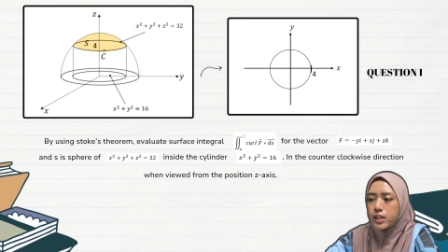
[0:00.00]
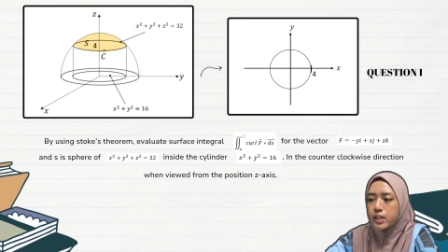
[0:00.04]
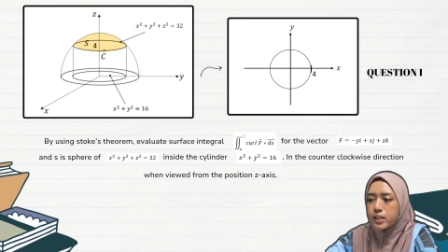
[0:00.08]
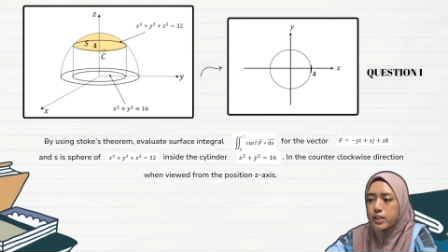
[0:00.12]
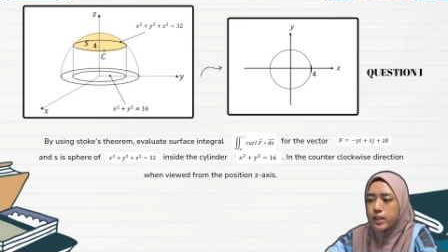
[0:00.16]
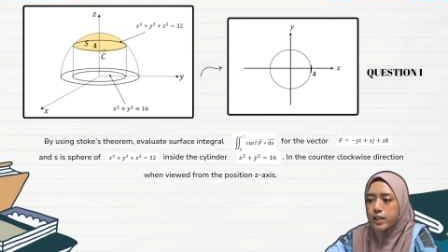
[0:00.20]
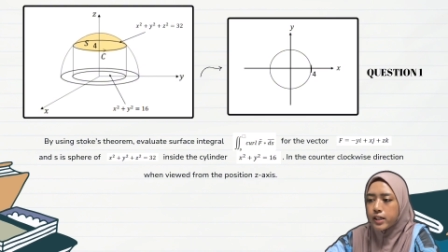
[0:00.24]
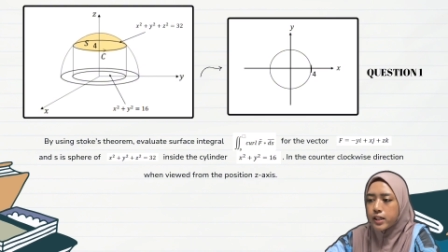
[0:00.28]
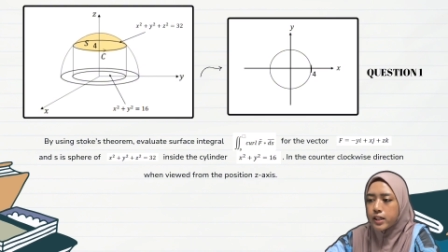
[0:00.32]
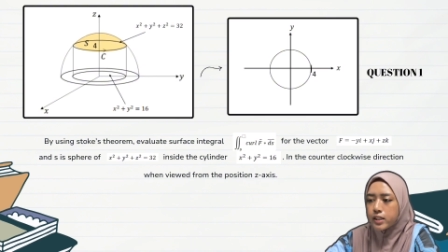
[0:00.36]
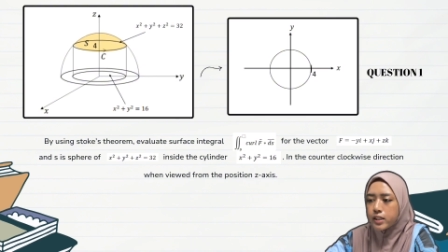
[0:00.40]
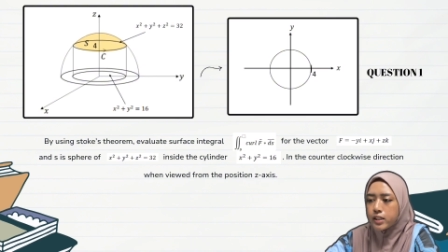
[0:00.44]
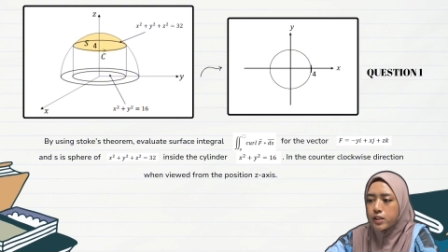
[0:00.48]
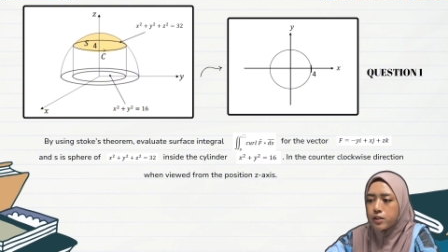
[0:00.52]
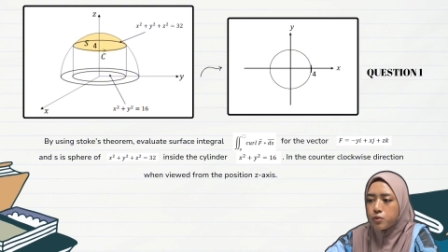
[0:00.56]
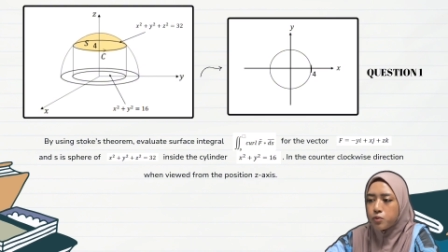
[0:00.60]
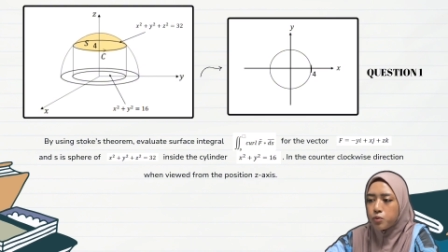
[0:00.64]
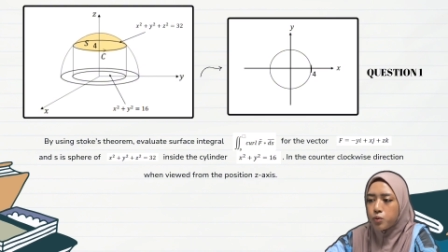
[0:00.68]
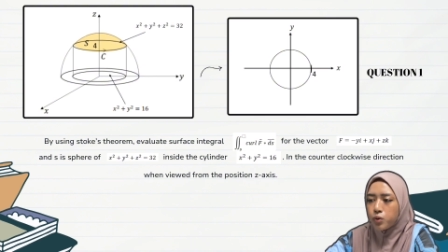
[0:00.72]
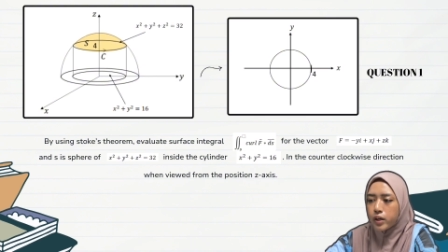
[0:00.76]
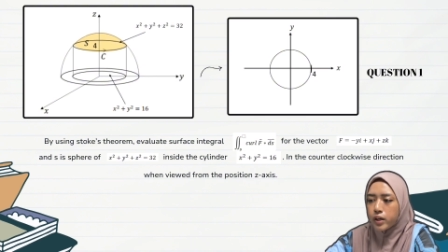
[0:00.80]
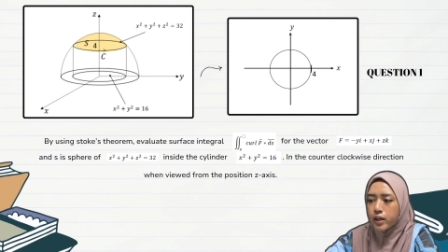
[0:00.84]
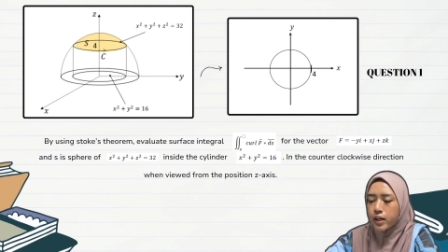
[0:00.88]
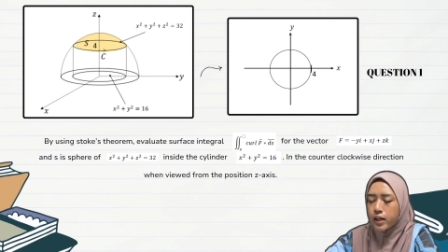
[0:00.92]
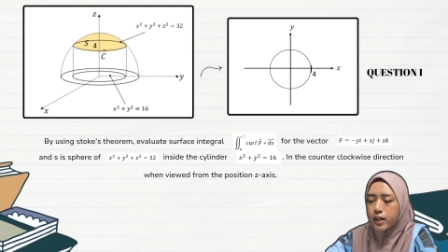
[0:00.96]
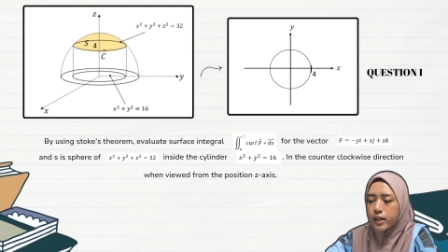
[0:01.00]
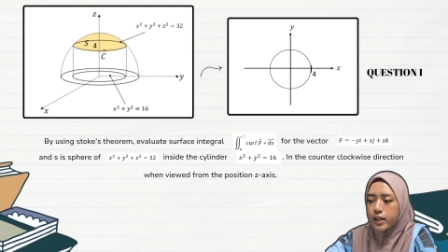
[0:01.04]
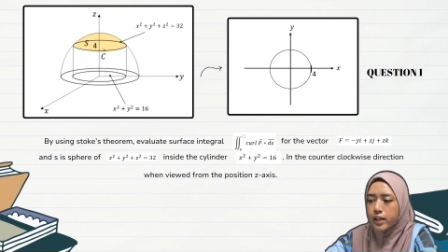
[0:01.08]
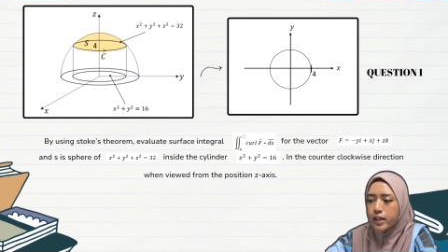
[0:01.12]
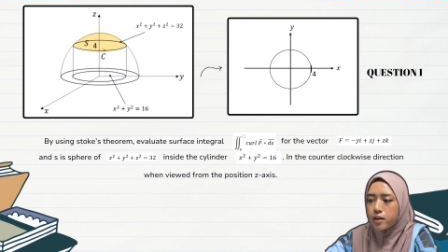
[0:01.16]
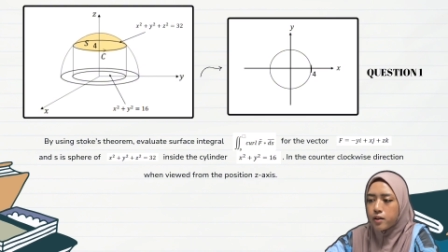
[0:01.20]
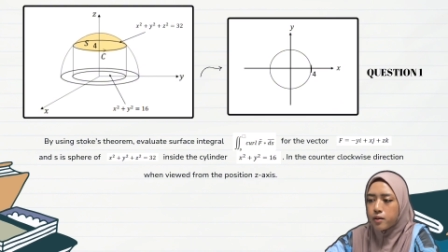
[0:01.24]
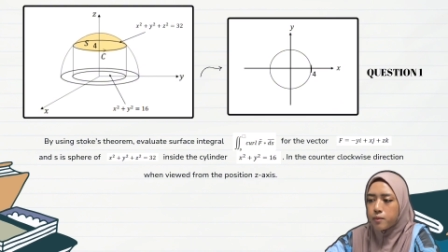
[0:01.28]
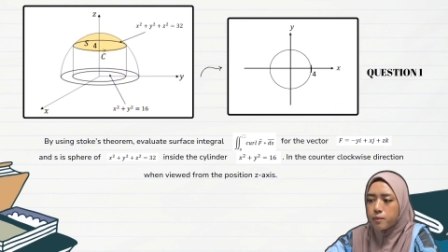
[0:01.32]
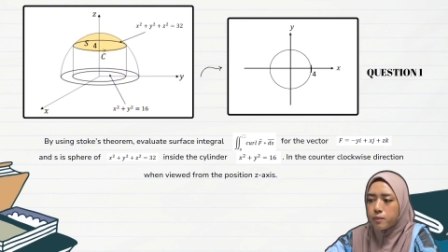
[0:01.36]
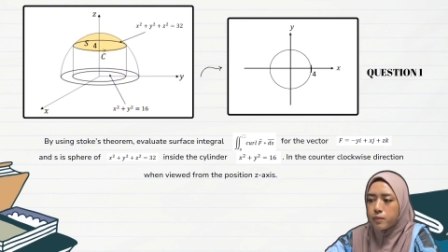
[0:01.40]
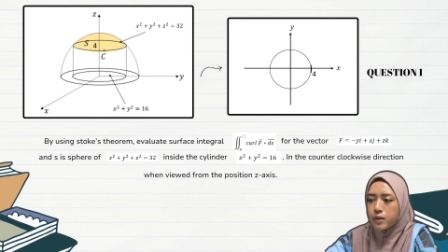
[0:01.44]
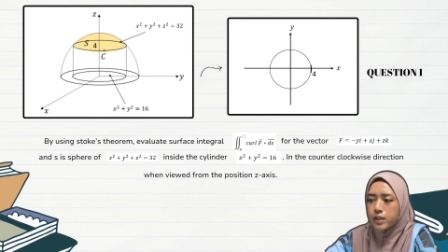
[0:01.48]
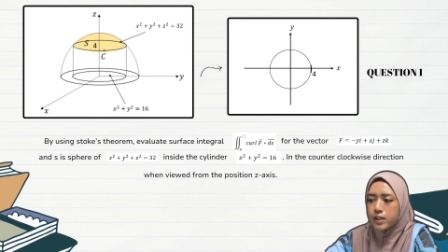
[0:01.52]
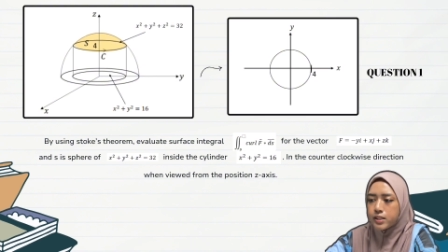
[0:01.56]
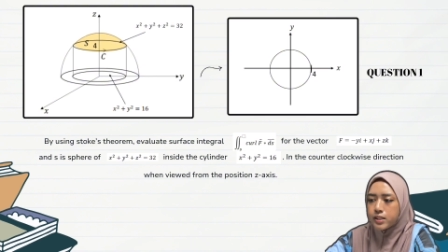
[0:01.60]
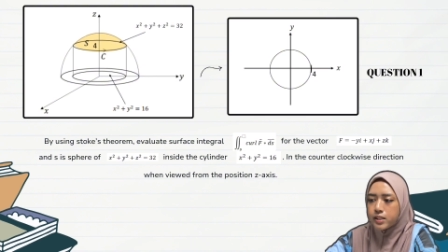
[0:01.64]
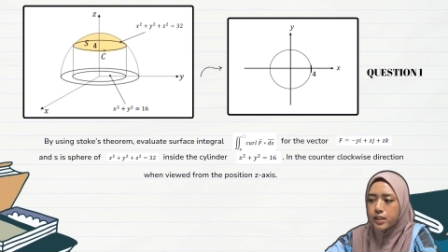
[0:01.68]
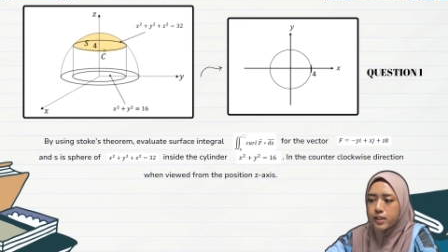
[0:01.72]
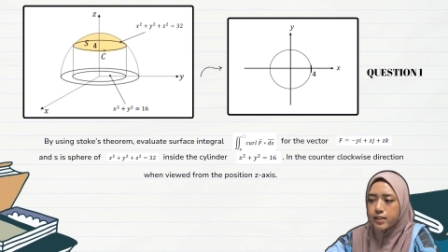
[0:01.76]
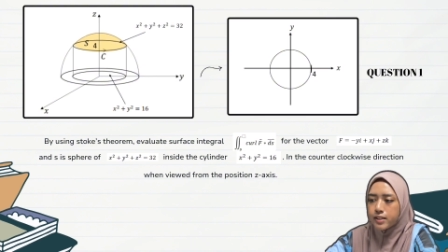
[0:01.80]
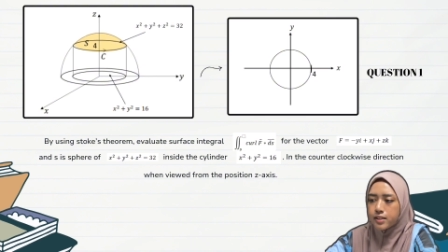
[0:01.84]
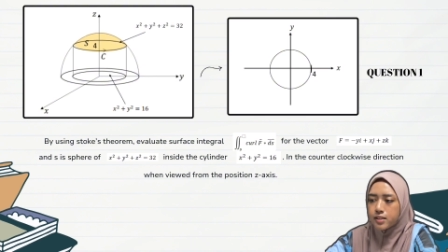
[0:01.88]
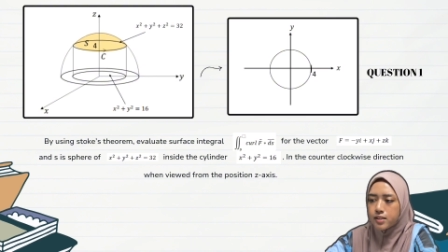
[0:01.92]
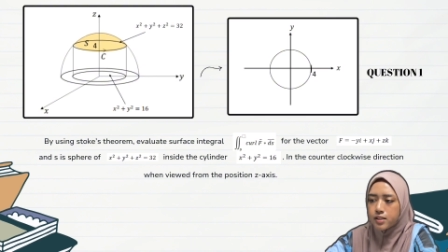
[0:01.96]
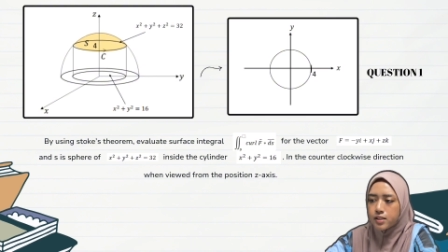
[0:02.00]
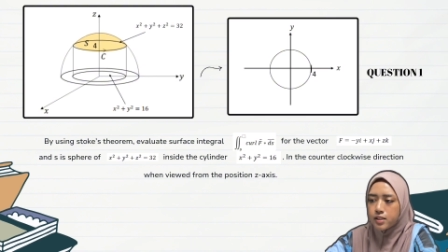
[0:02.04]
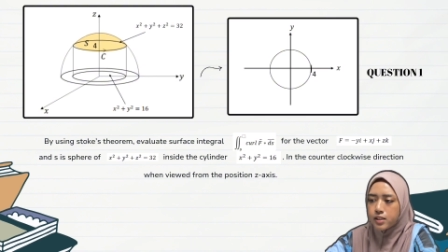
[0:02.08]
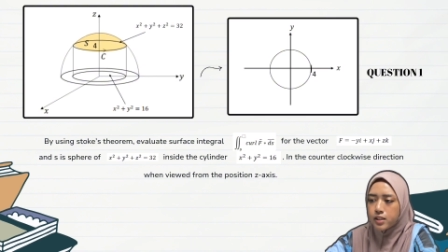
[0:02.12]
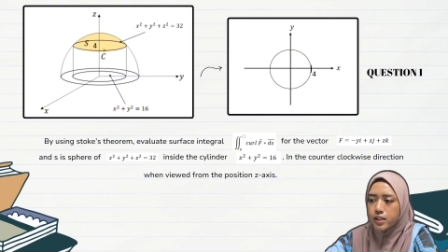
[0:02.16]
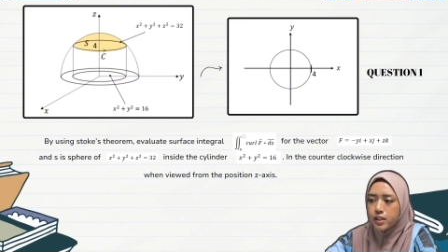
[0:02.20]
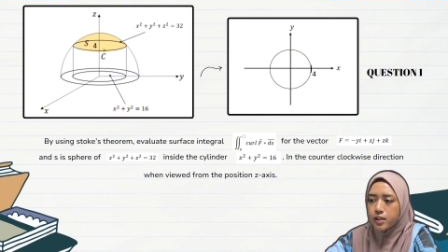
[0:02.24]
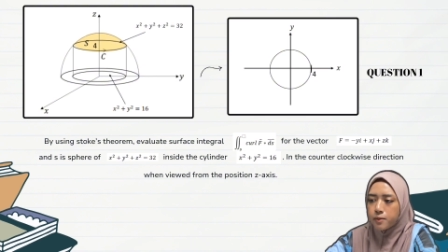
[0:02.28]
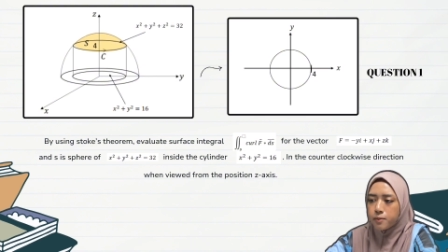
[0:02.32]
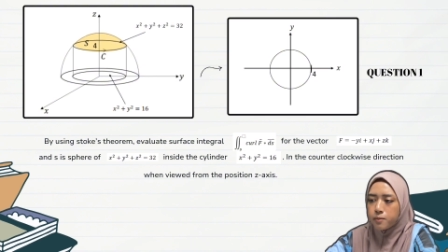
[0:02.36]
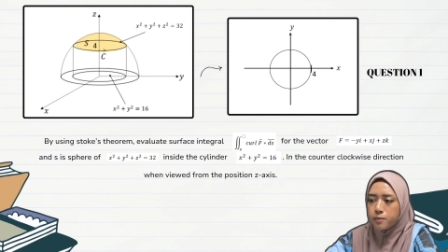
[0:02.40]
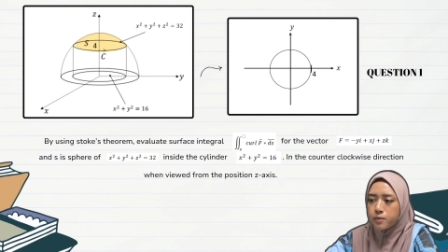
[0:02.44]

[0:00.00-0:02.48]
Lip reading: for the vector f is equal to